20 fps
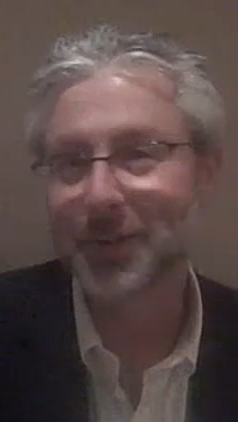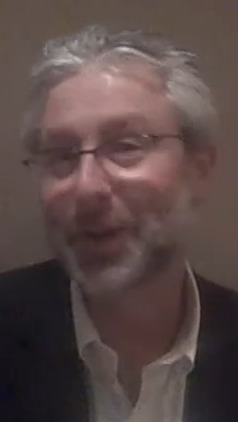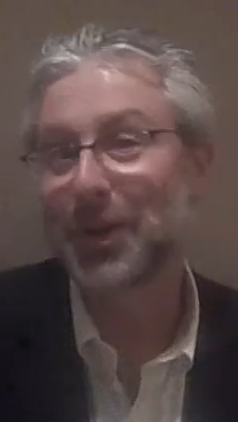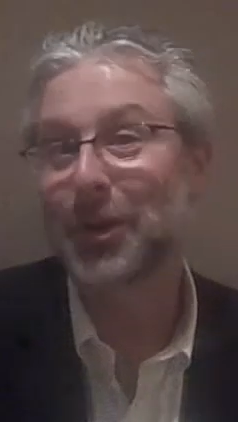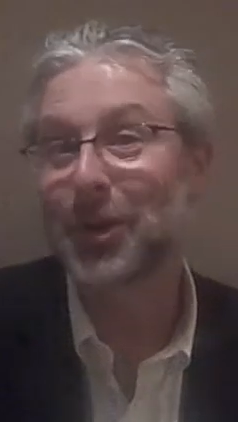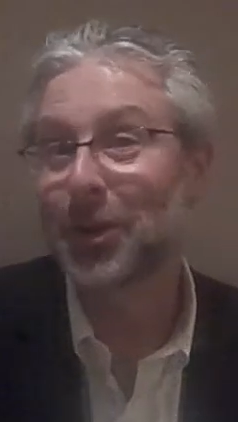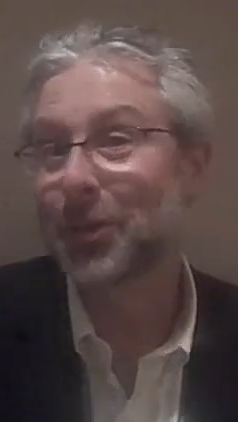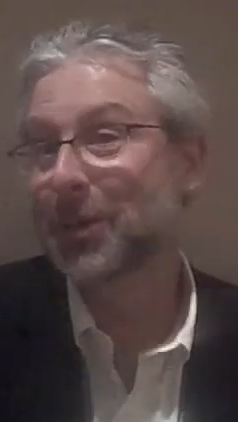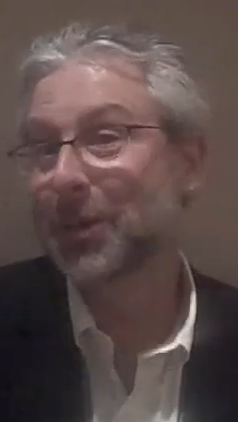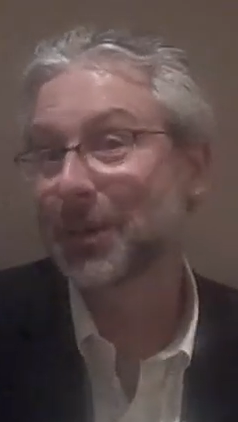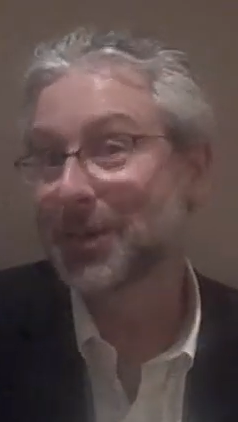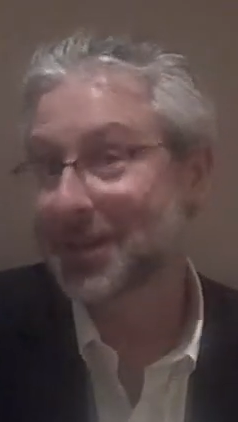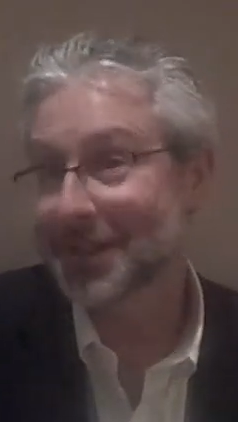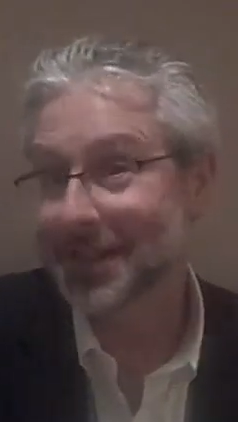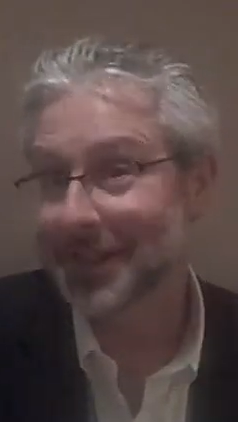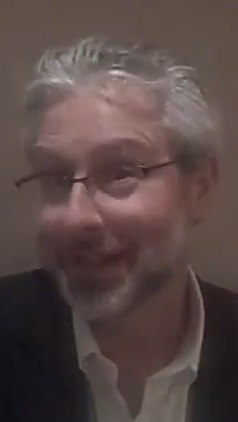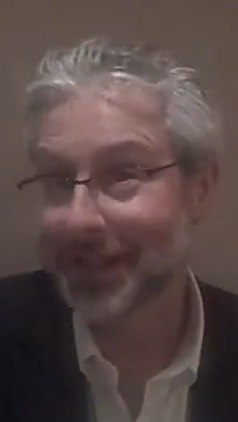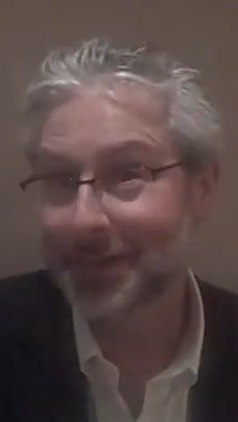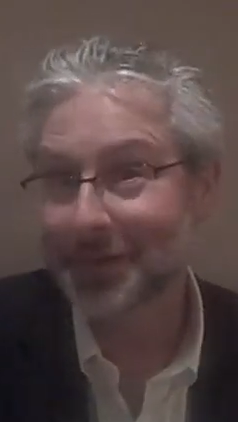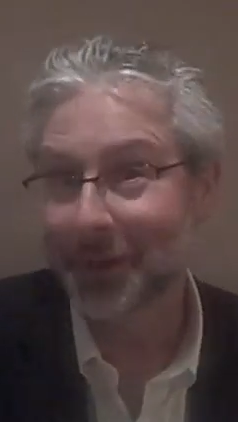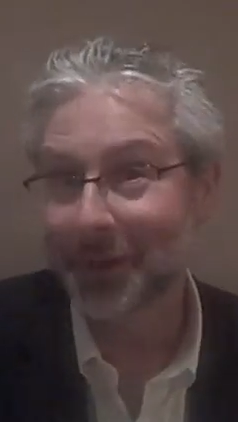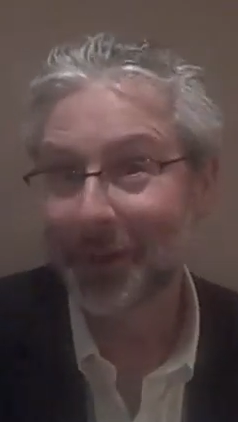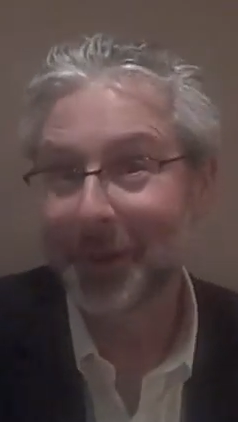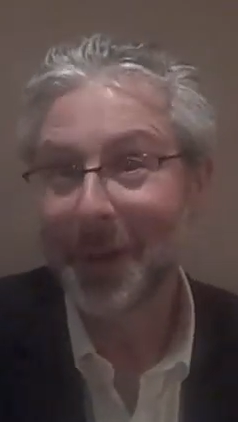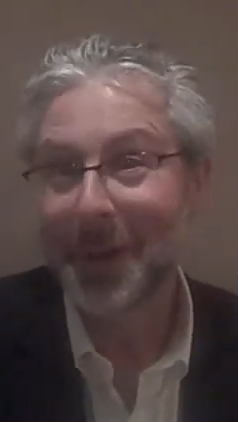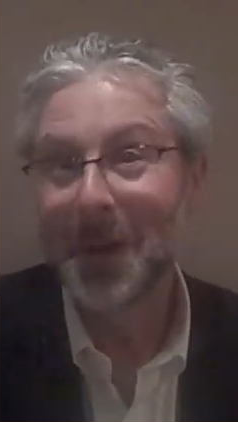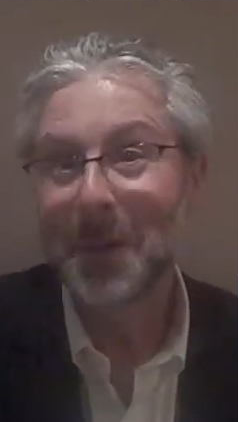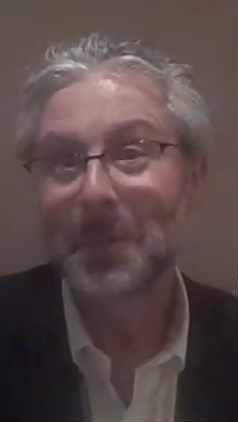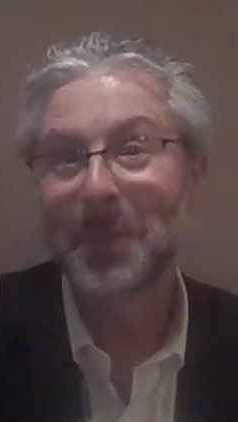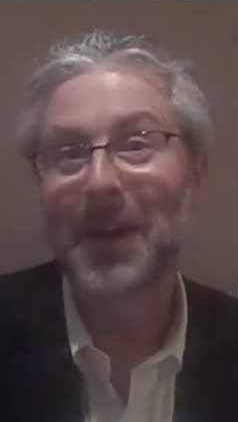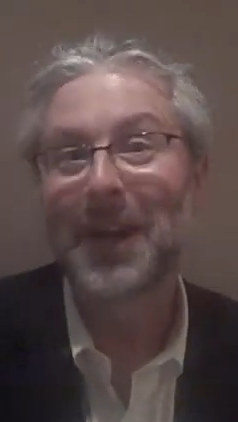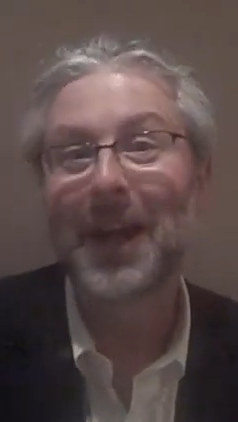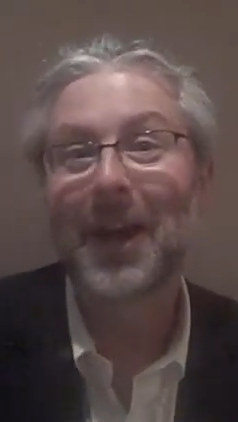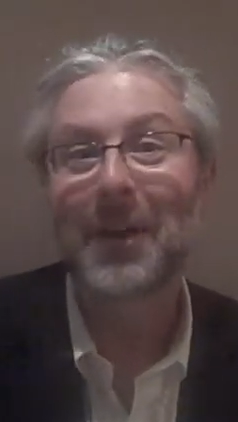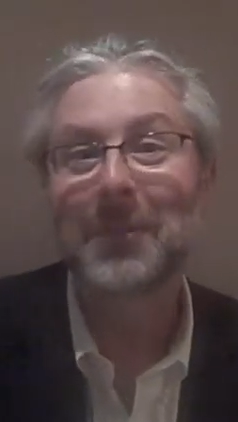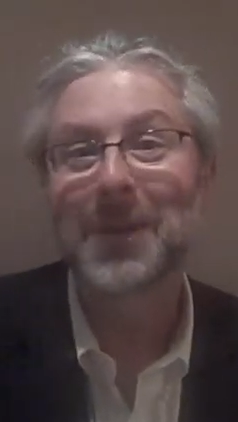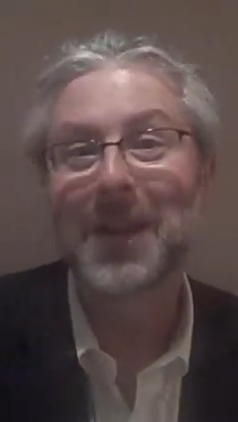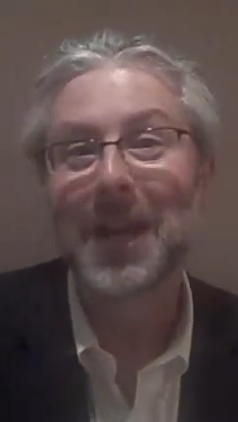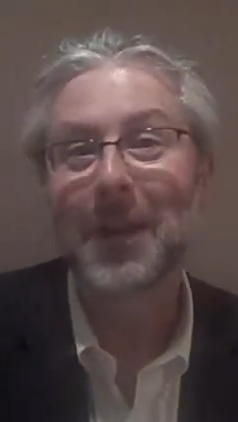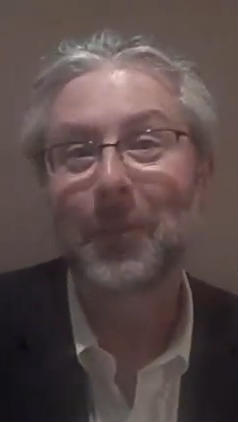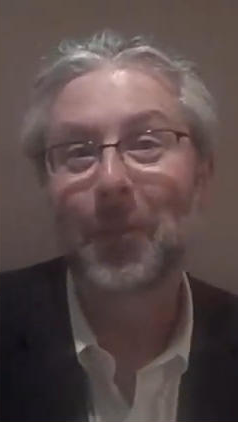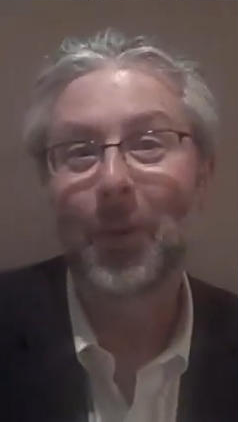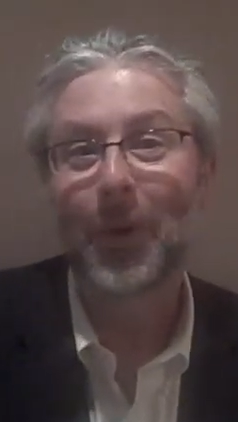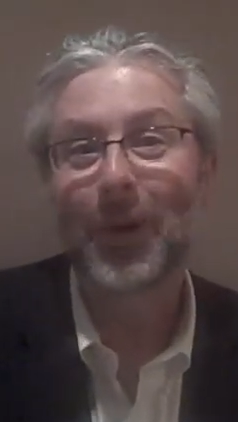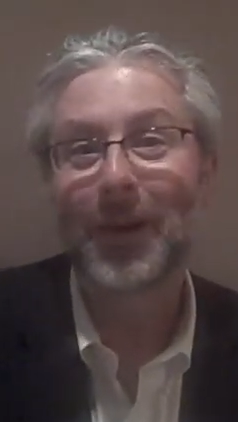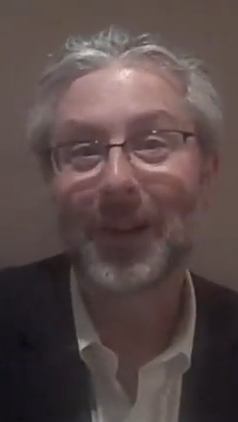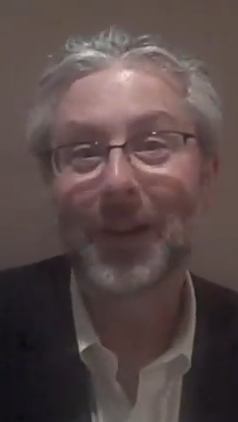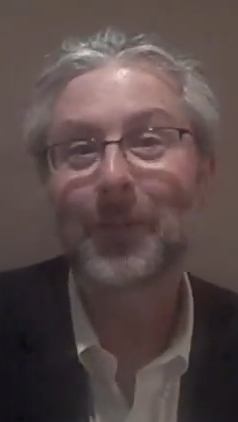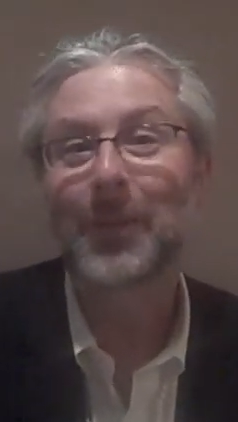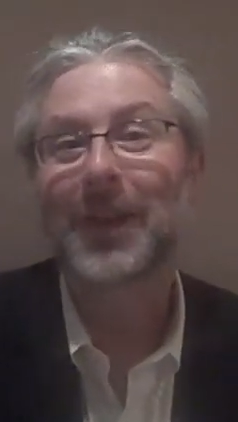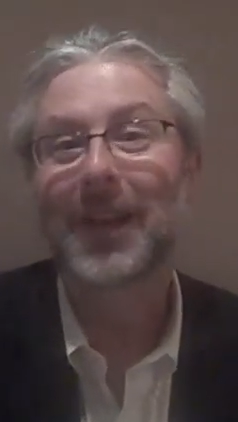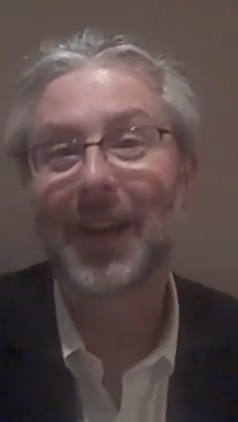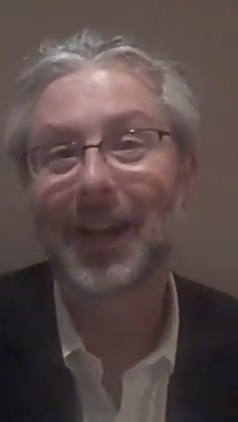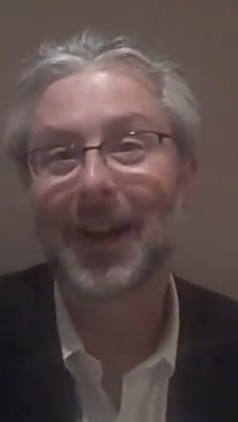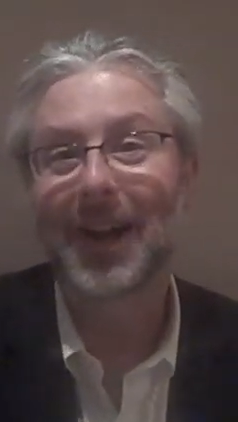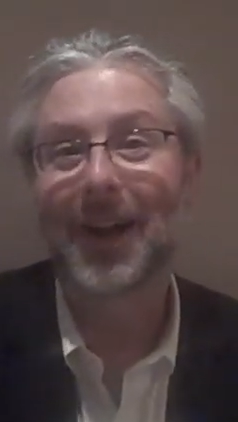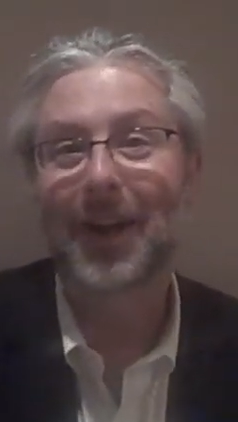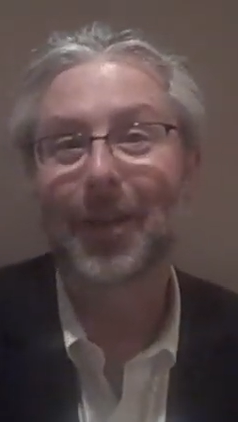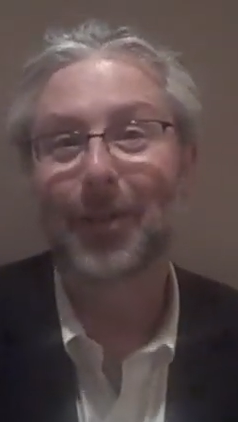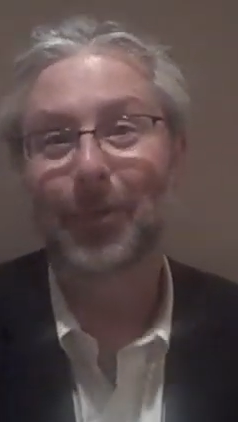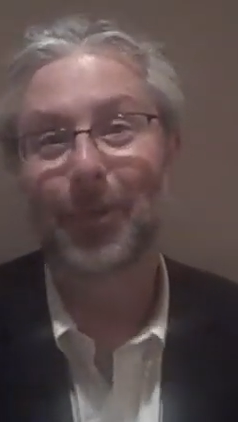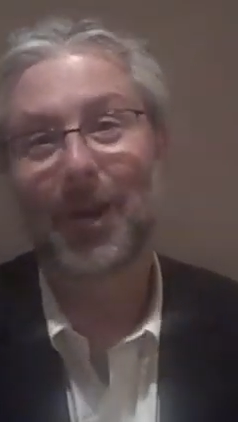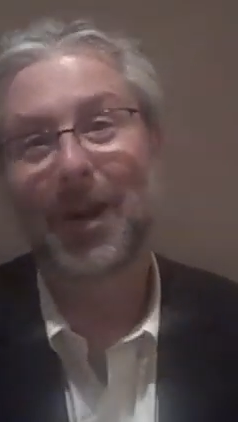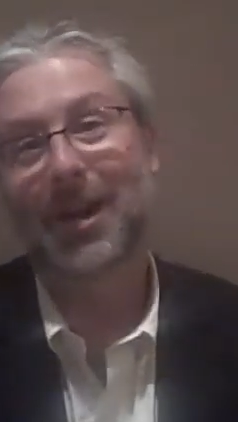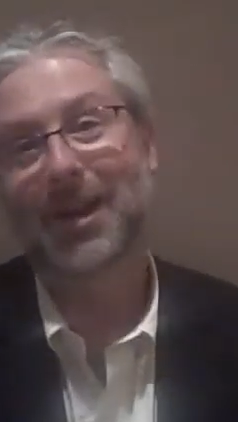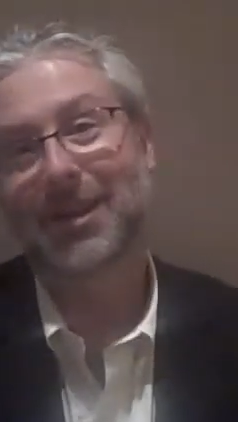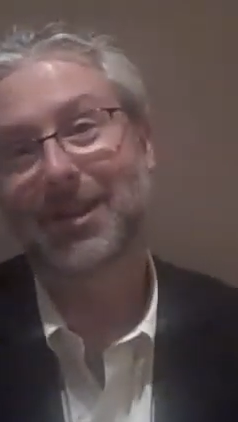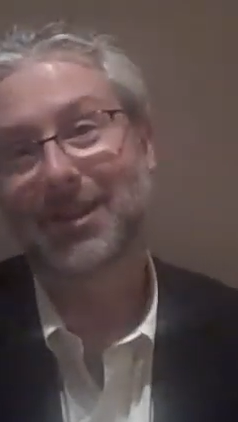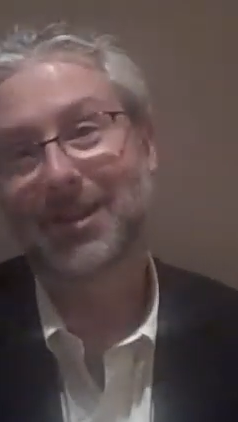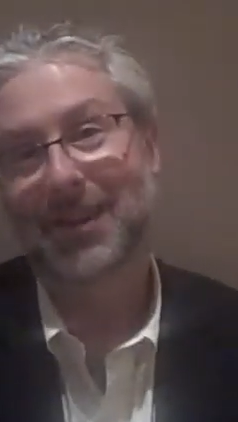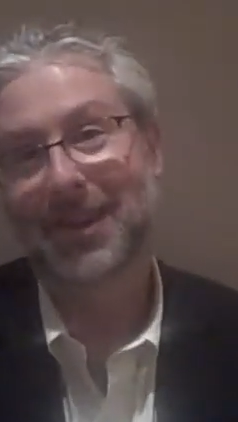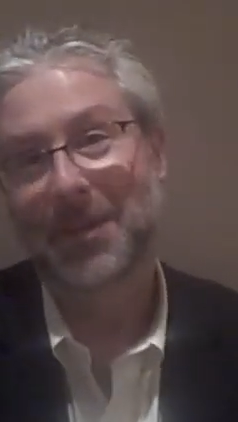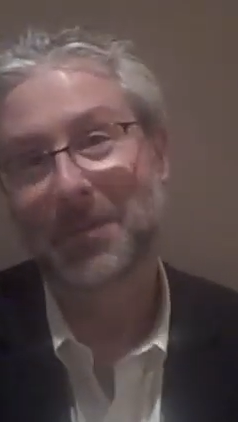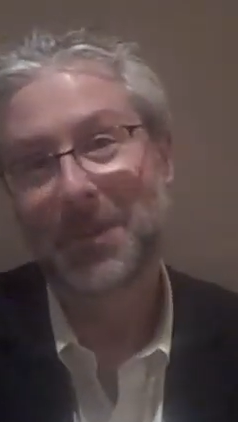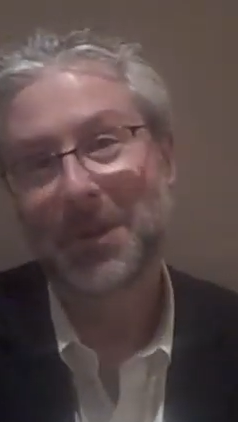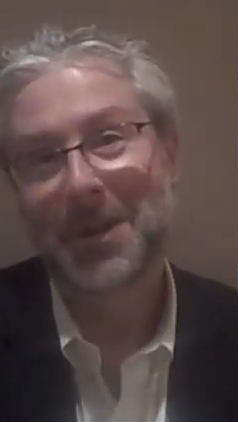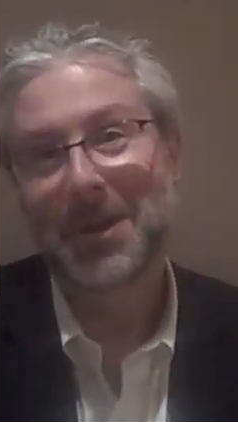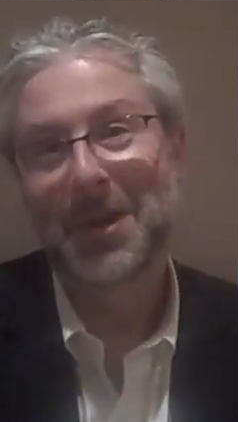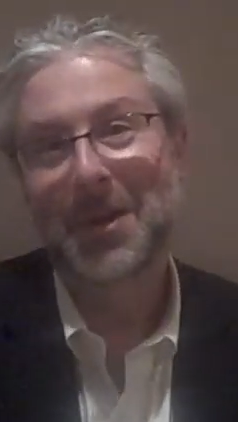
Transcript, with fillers: So I knew we were successful. But now I became worried can we get it out of the rock in time?